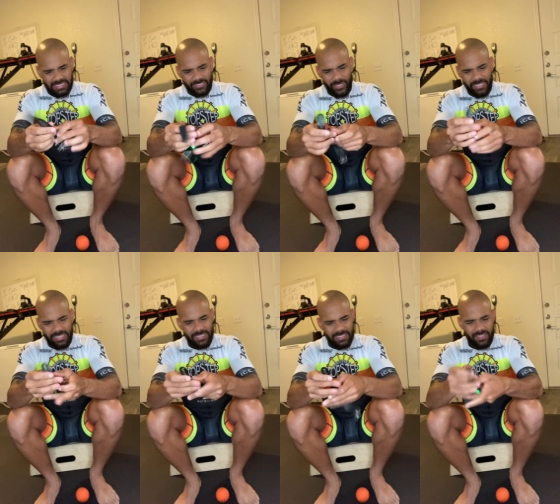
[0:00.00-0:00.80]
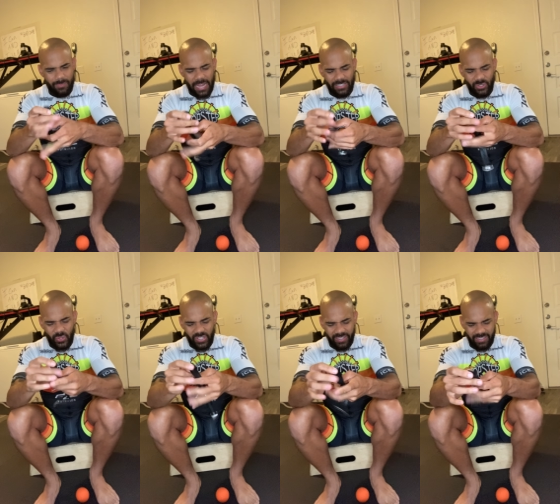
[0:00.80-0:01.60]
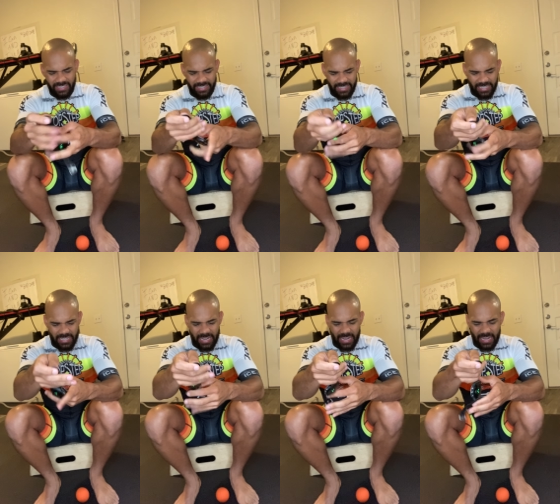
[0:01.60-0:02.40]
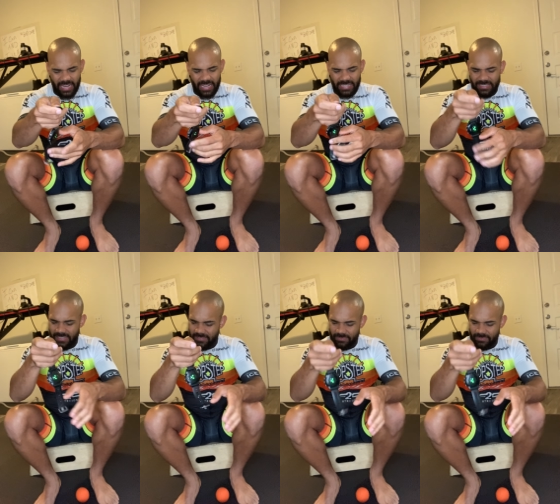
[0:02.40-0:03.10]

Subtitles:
trying to get into the back door, And